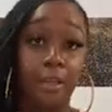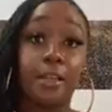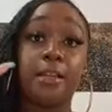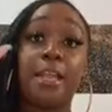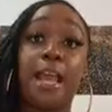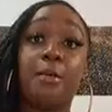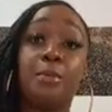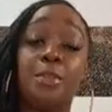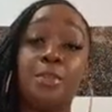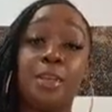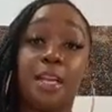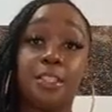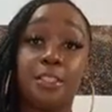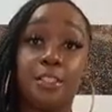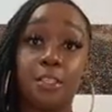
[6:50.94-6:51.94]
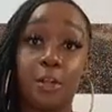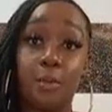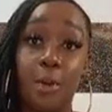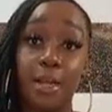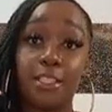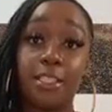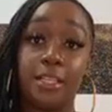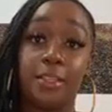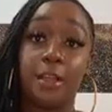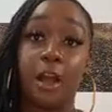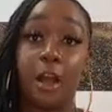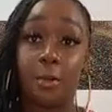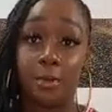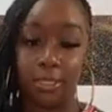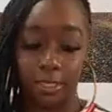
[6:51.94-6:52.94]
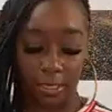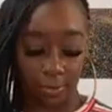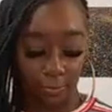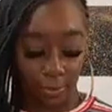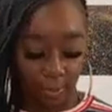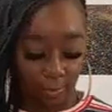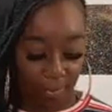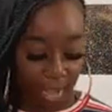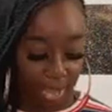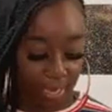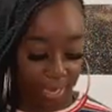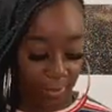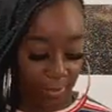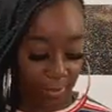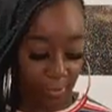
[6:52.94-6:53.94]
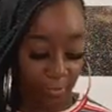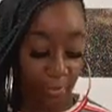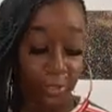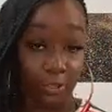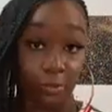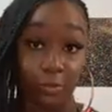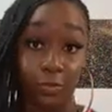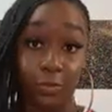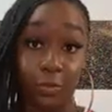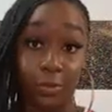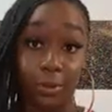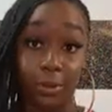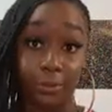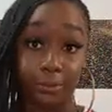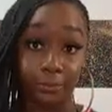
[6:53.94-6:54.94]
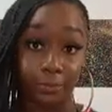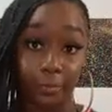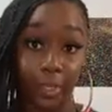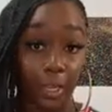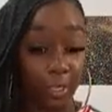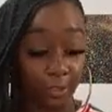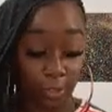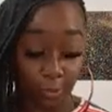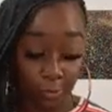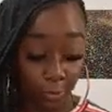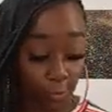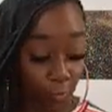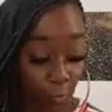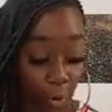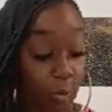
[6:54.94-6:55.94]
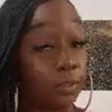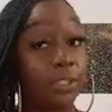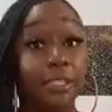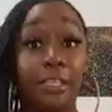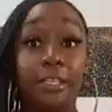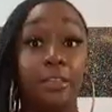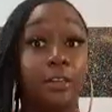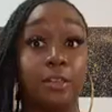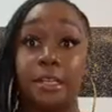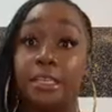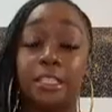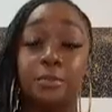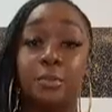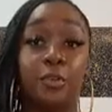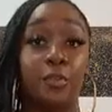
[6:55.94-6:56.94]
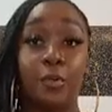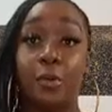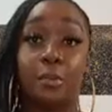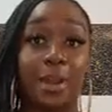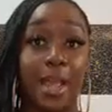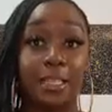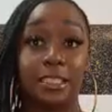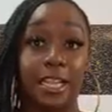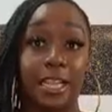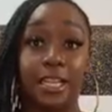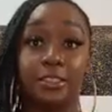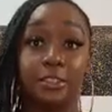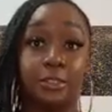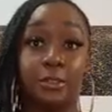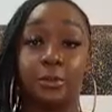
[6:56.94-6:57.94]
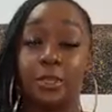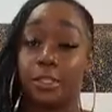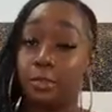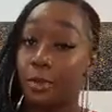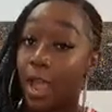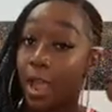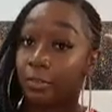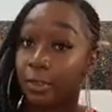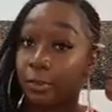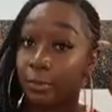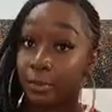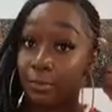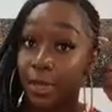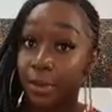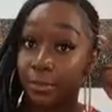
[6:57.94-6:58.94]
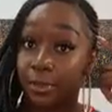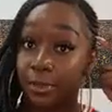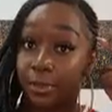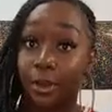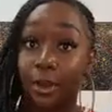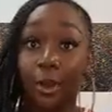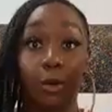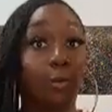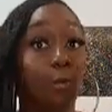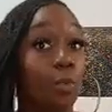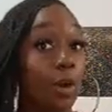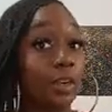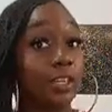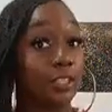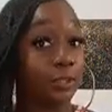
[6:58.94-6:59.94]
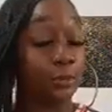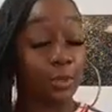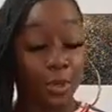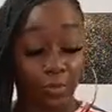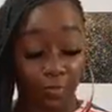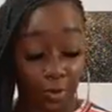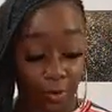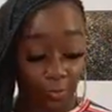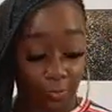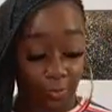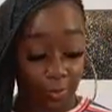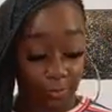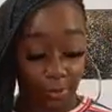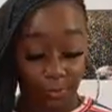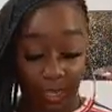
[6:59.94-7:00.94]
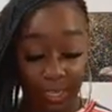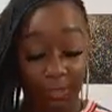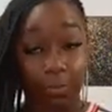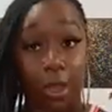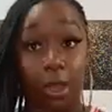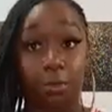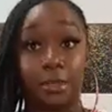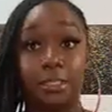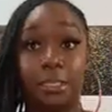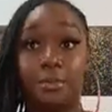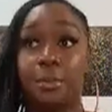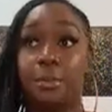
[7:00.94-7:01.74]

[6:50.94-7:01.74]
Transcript: Now when you answer your question, they're always going to put it back in the original form. So you won't see your decimal form as an answer choice. You have to remember, what did you convert from? So that's why I always tell